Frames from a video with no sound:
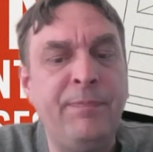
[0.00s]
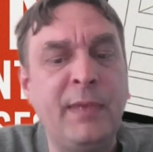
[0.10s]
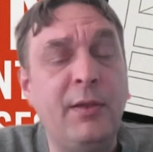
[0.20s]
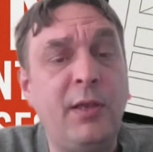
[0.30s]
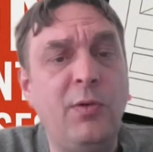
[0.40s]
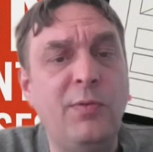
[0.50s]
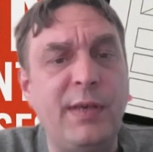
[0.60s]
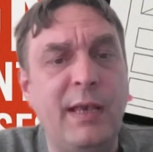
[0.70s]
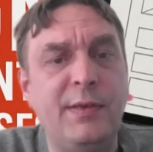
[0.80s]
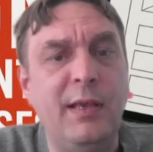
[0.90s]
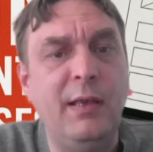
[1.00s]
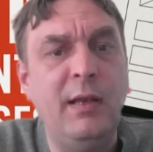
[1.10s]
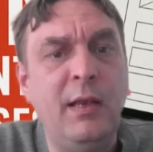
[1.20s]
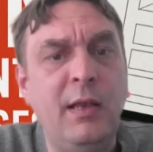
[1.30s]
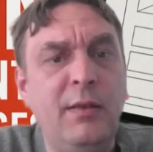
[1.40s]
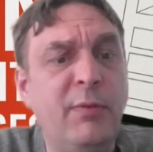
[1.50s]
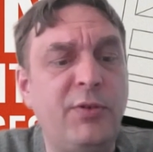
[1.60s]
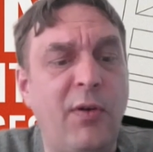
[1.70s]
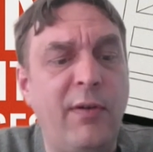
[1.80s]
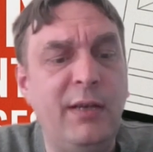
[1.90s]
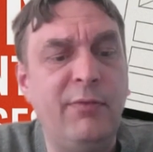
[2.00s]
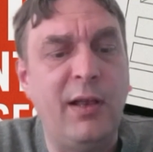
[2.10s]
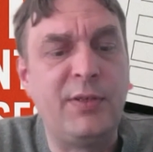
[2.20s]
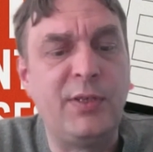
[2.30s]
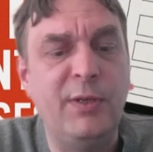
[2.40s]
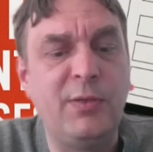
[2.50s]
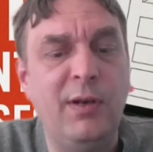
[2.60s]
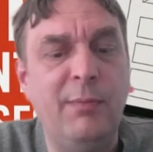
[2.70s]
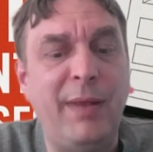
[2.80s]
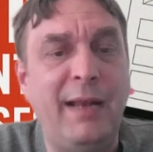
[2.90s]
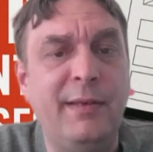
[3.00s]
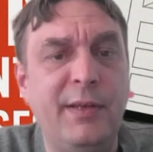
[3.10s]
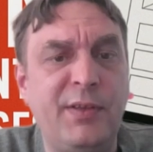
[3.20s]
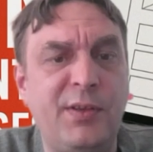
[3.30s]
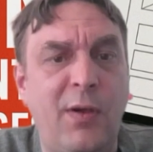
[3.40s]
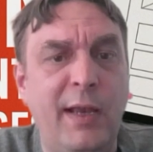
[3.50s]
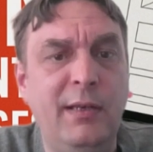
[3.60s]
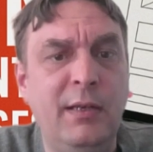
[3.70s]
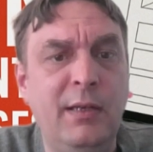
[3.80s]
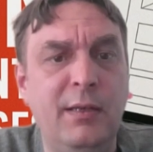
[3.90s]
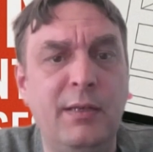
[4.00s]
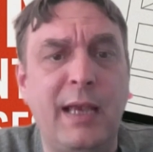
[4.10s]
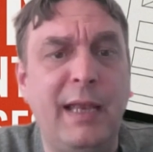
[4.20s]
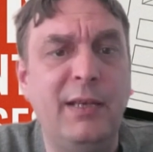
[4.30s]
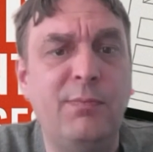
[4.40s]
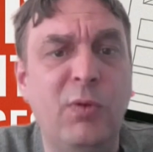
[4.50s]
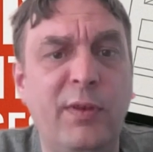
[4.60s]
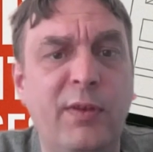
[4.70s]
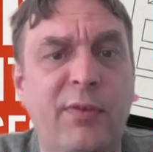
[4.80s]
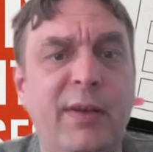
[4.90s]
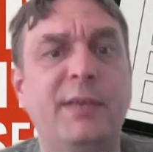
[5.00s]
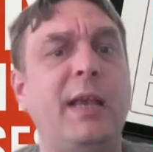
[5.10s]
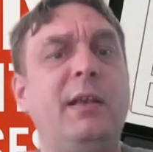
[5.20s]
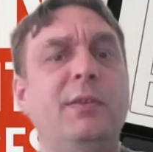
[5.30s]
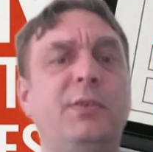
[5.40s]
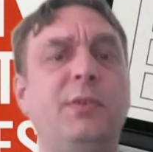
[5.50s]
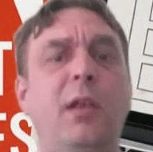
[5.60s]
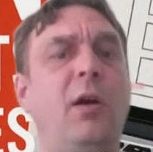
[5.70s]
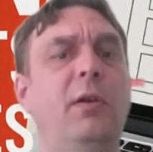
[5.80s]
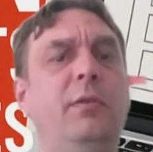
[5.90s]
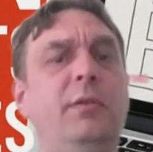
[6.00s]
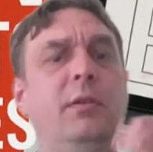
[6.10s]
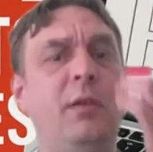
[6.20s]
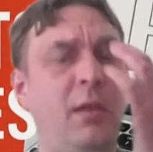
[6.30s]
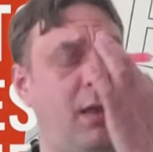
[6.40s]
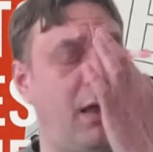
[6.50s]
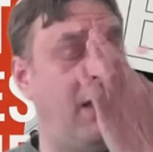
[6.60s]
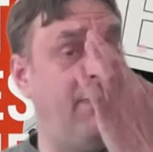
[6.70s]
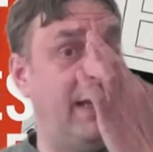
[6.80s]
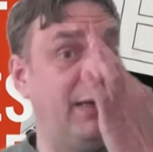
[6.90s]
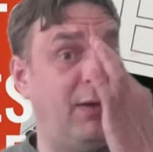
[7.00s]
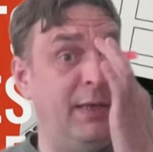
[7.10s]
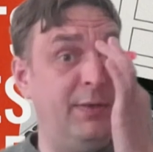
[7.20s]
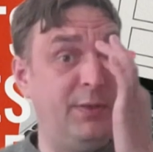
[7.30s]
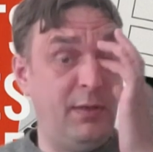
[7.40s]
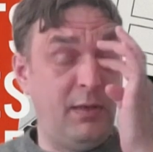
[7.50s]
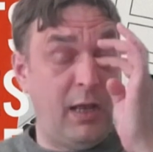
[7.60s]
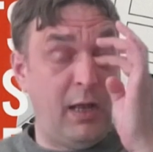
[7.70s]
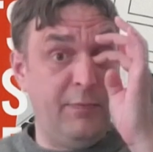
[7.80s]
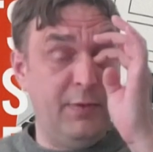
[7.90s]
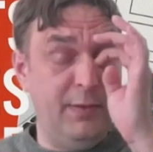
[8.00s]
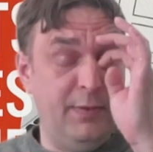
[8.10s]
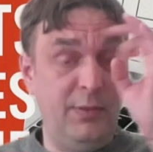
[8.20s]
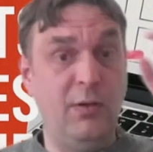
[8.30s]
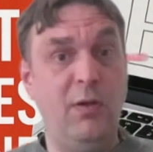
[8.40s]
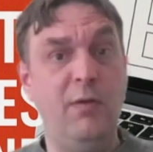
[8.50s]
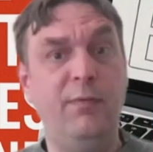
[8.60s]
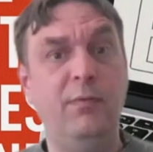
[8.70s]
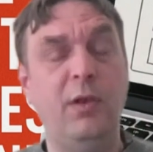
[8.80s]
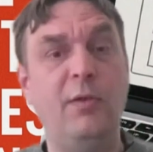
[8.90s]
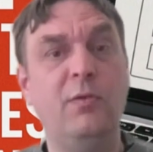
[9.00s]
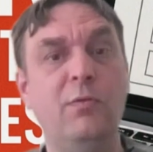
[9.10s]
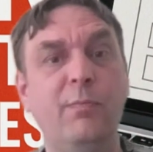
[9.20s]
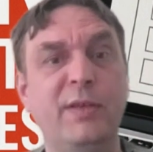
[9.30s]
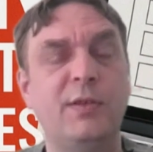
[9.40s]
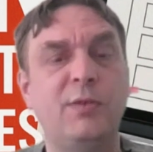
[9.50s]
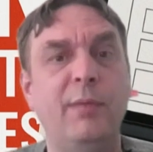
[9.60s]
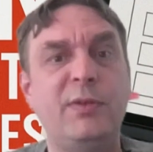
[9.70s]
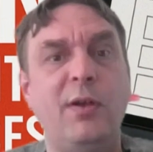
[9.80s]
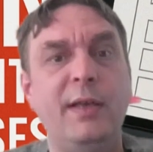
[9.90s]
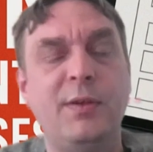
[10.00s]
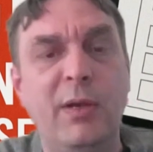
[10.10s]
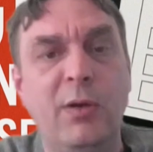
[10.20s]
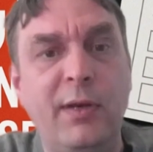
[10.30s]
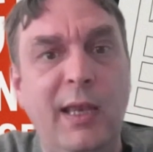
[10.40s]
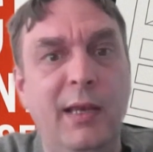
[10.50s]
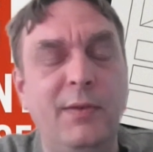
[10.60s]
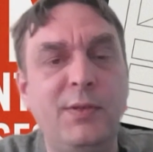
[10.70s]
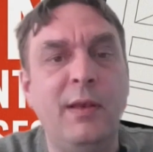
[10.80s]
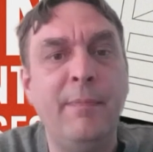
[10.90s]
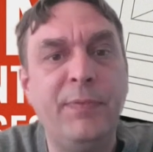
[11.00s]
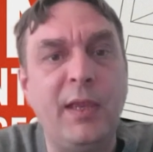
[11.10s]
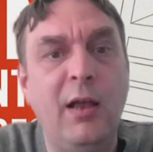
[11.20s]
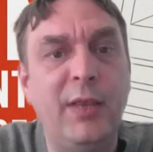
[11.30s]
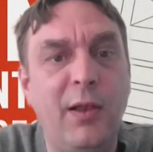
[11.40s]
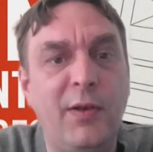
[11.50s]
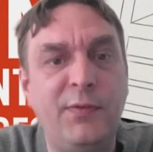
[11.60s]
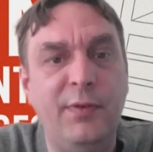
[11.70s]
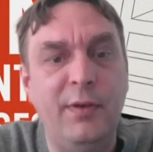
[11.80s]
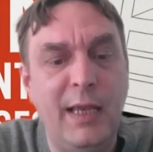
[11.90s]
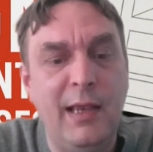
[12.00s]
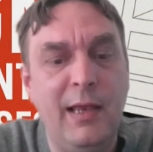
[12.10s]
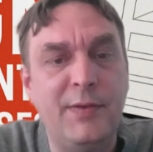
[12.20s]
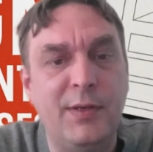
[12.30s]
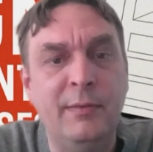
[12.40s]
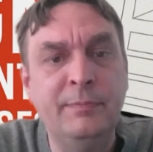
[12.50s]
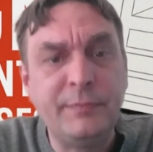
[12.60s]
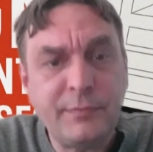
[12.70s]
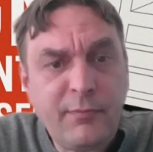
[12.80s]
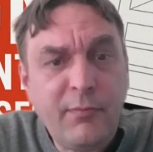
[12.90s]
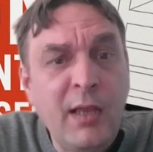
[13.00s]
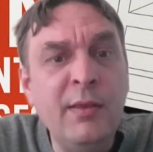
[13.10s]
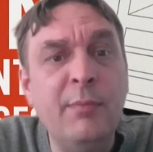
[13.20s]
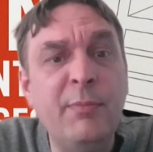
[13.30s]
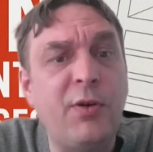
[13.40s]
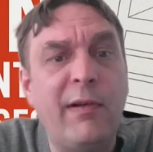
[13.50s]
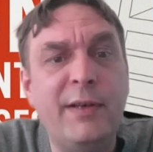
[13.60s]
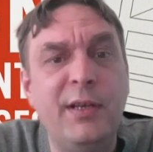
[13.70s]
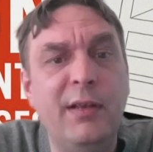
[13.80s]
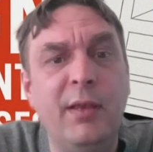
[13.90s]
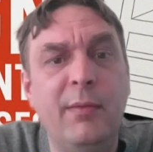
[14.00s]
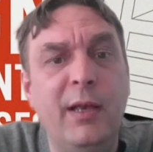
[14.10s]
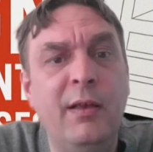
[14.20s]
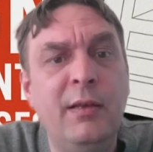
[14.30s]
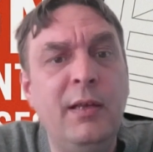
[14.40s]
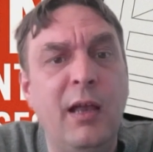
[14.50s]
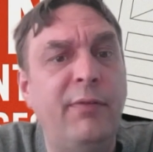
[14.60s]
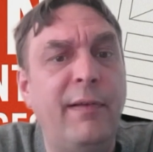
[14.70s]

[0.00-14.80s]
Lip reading: Google says that the majority of customers will abandon a site that takes more than 3 seconds to load. And I've analysed hundreds of local business websites in Milton Keynes over the last few years, and the majority of them are very